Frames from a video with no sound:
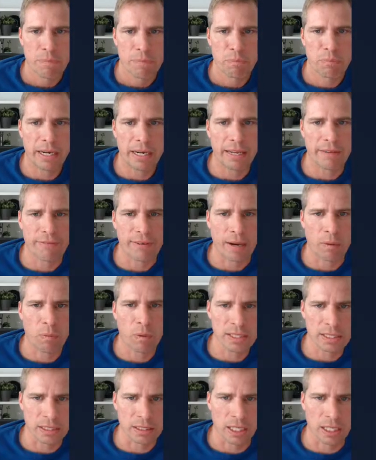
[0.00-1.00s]
But if I
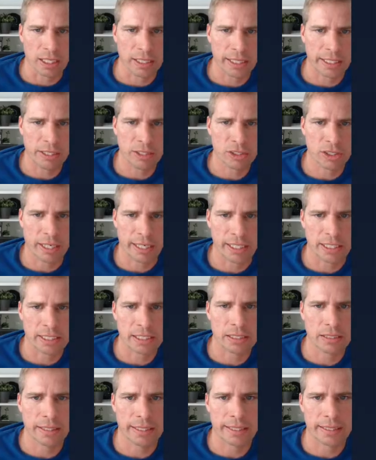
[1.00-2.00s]
was a logged in user, I could just
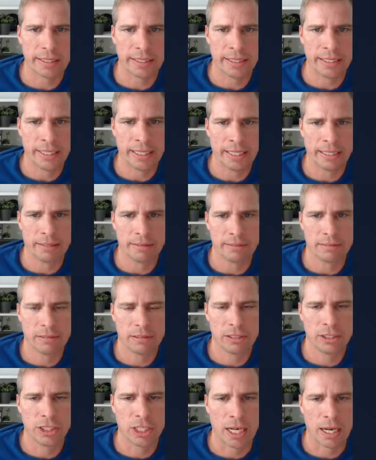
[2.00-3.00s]
click the
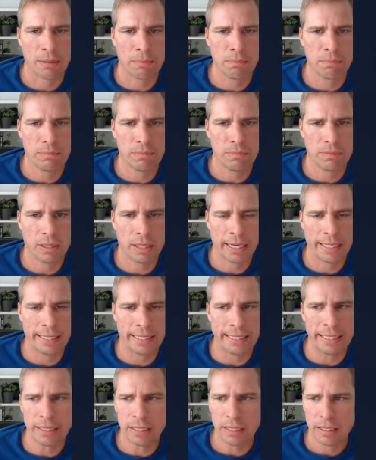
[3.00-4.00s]
job
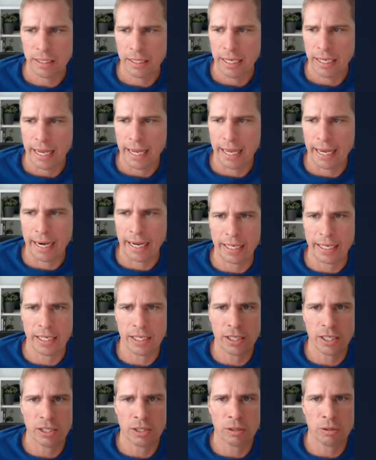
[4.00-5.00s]
ID and I
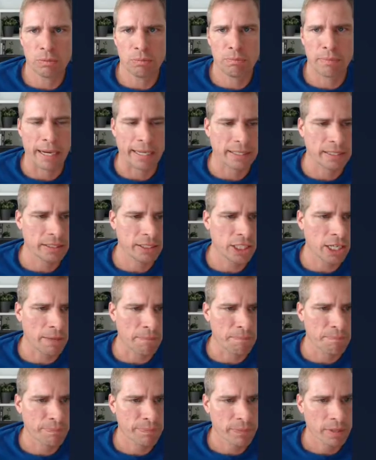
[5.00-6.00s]
go back to the
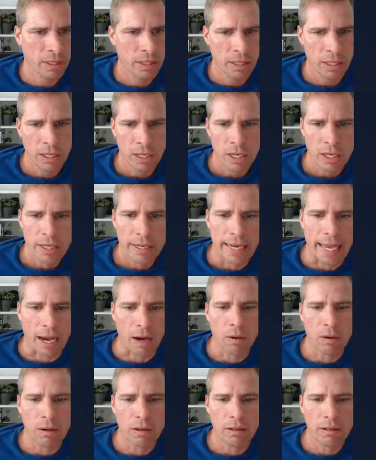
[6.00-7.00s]
job.
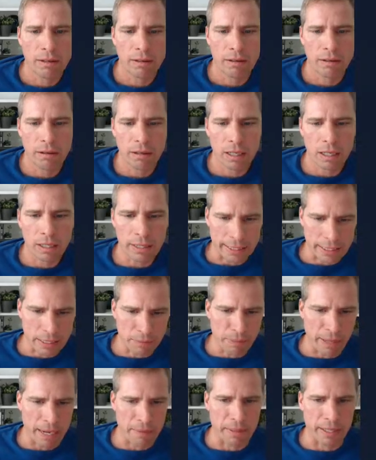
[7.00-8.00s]
Now, collecting
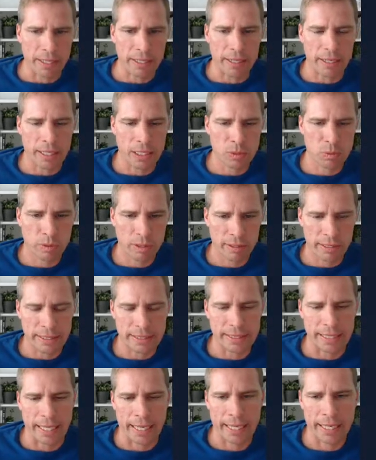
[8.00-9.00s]
payment, as we already
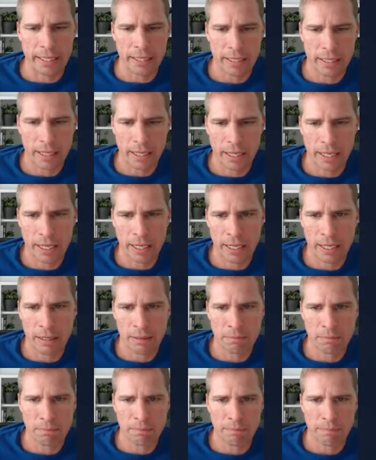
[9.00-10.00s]
said,
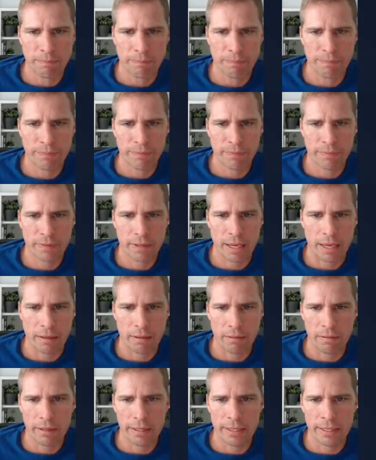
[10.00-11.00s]

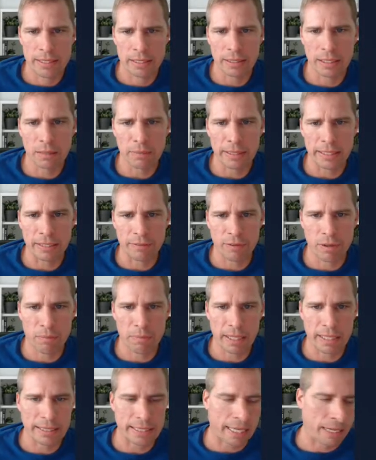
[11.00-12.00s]
it's a little bit different
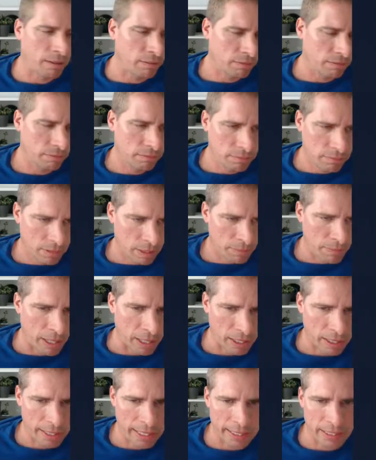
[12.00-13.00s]
because I'm
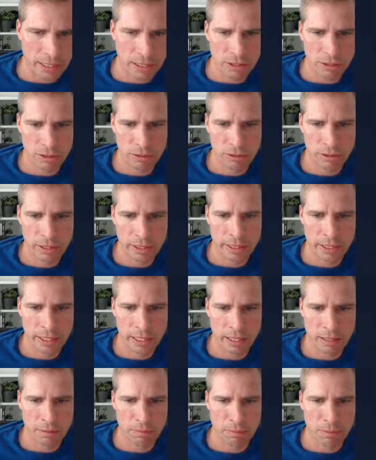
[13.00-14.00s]
not connected to
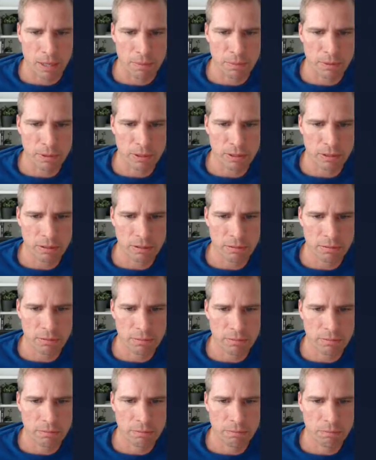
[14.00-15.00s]
the proper
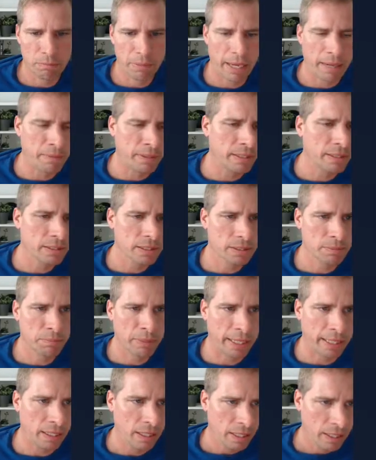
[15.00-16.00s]
payments,
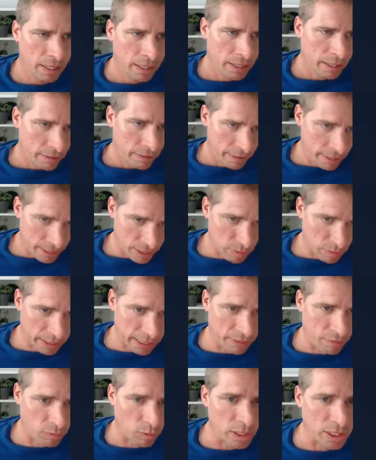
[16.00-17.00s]
but this is what the
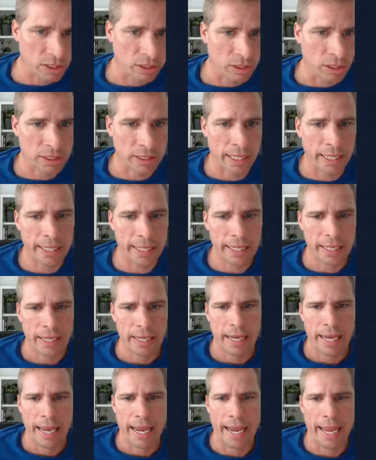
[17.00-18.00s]
invoice looks like.
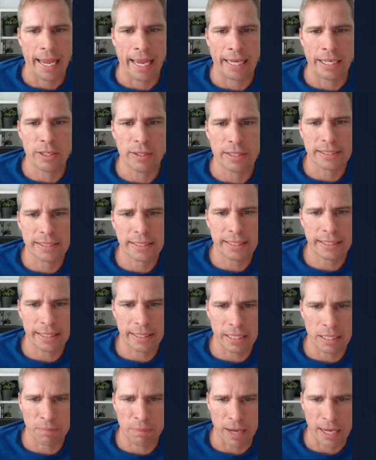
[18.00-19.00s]
And you can that
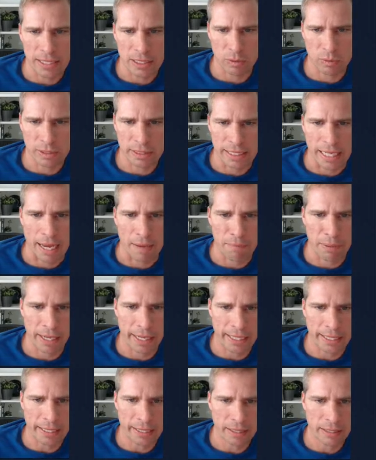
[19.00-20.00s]
the deposit was not
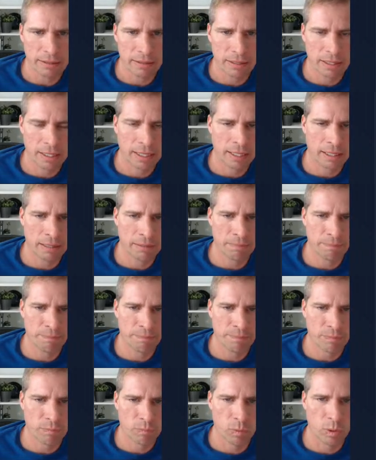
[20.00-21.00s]
paid.
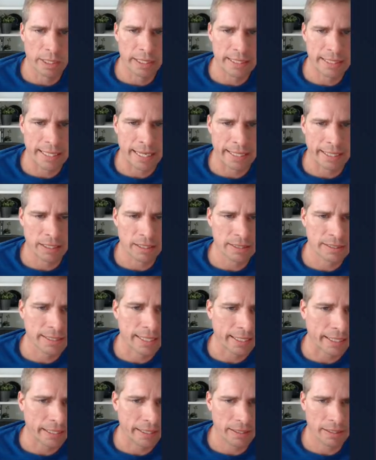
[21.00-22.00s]
We'll get to that here in a
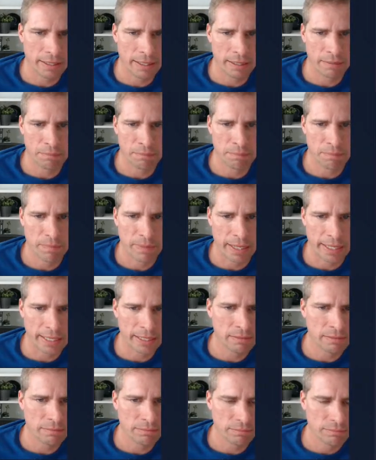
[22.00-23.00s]
second. I
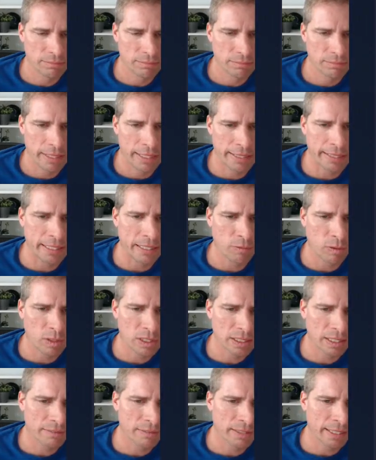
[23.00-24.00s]
can, at the
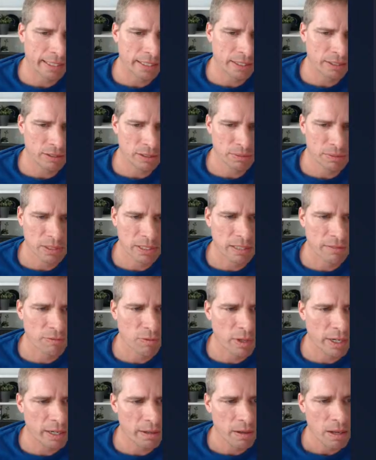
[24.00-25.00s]
invoice level, I can do some stuff
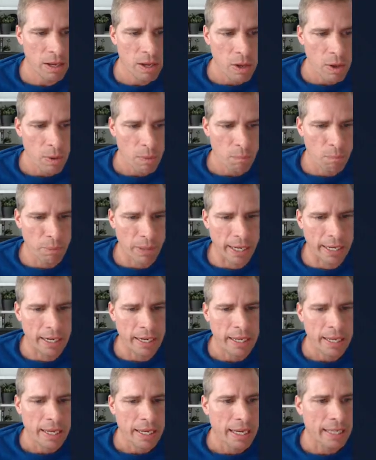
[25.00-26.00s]
for you.
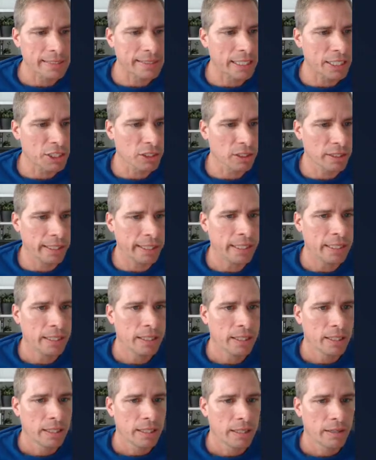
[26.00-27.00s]
But essentially,
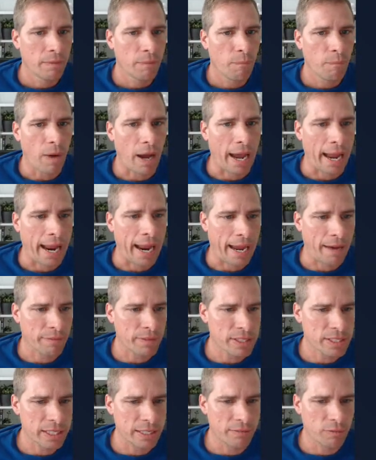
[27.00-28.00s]
I have
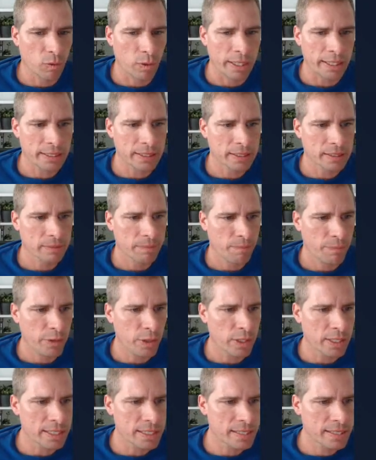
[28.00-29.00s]
this invoice. You
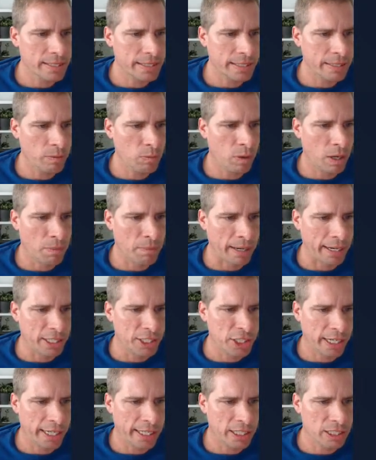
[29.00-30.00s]
can see where my
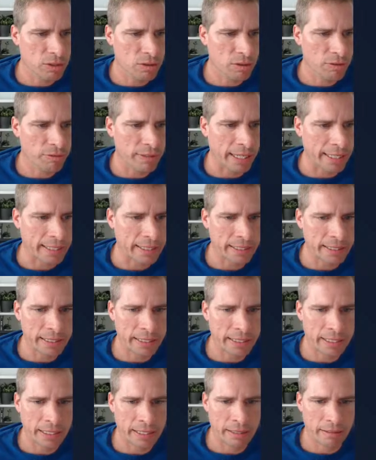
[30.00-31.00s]
change is
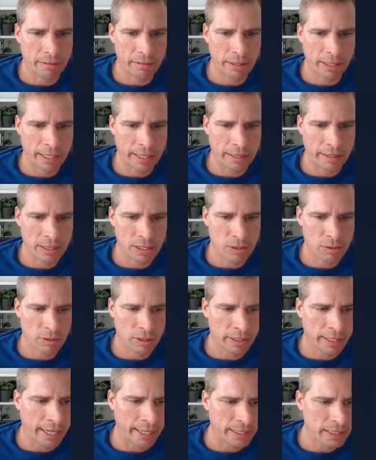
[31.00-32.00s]
reflected, and you got this
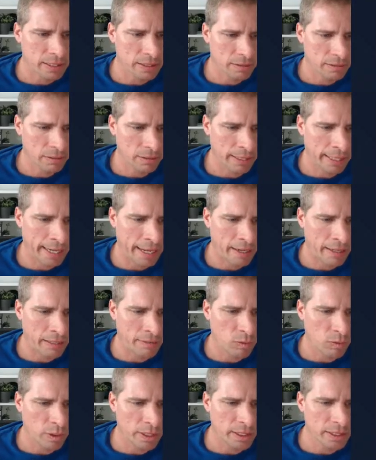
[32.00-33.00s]
really nice laid out
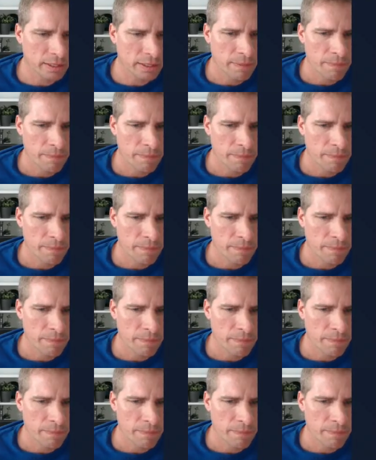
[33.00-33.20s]
invoice.